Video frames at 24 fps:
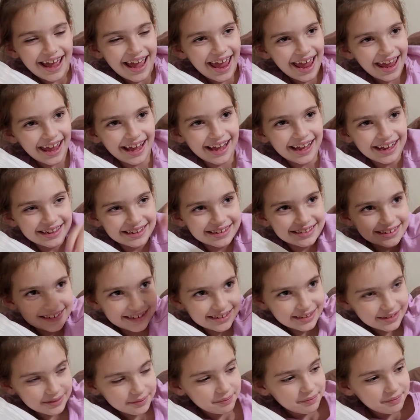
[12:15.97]
And.
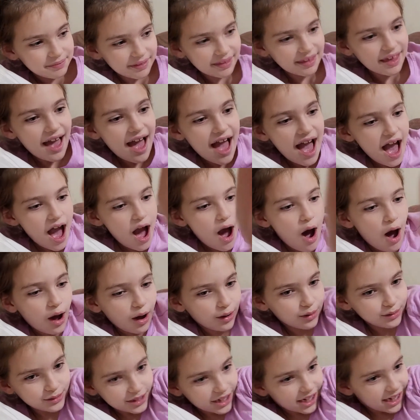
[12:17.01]

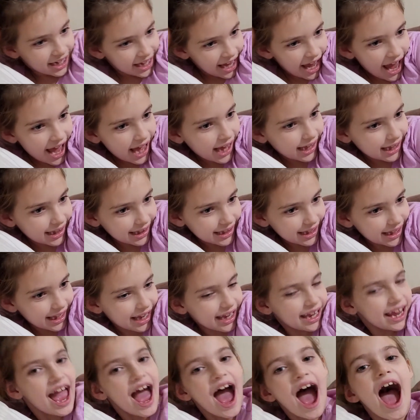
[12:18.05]
Older
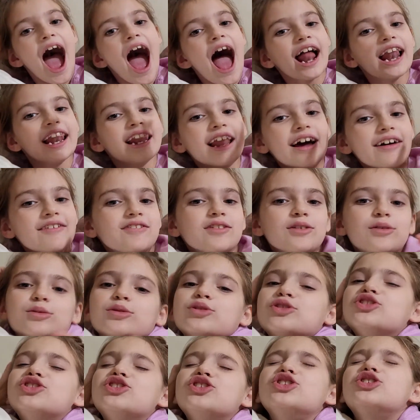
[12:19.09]
Kennleigh, I love you
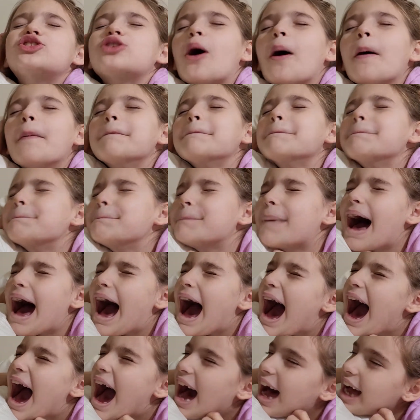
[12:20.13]
so
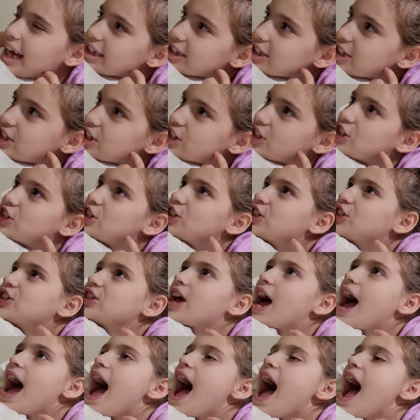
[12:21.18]
much,
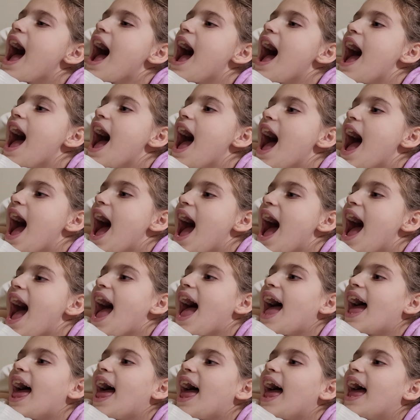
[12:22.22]

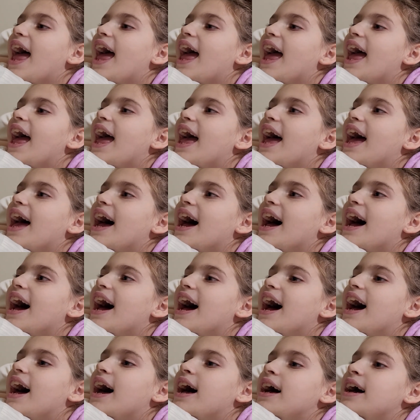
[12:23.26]

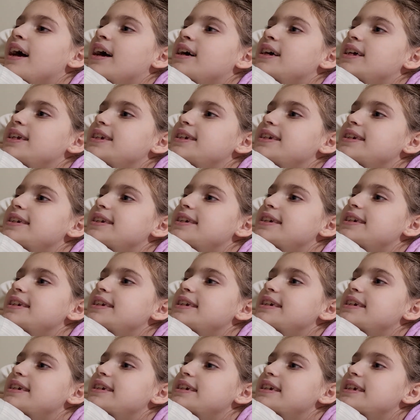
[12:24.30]
and
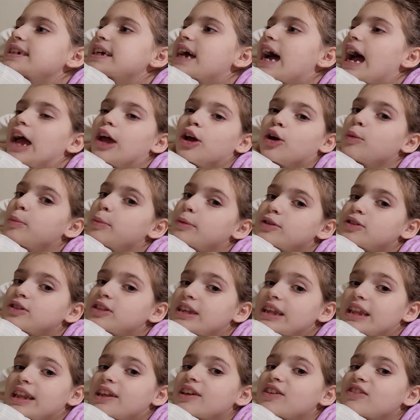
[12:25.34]
I hope you
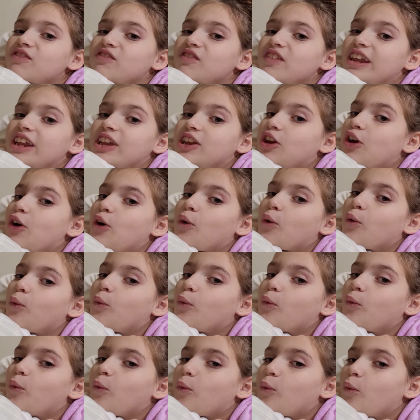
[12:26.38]
see this video,
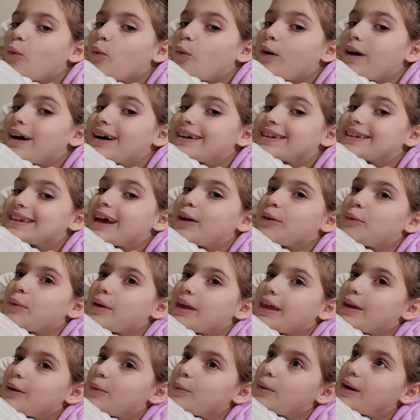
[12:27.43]
because I
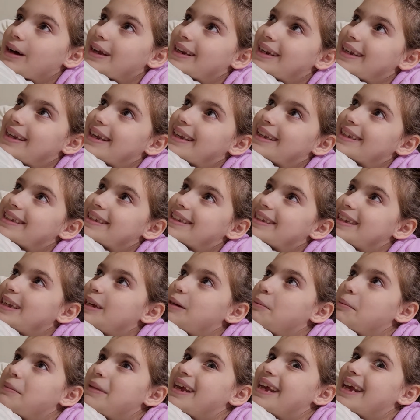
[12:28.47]
really want to
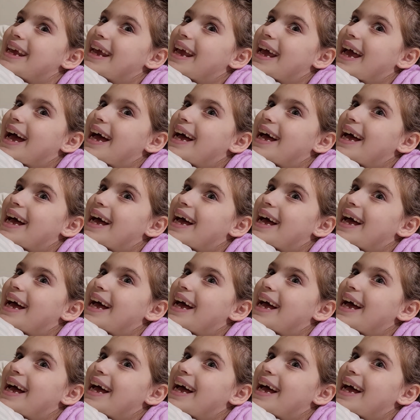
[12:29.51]
see me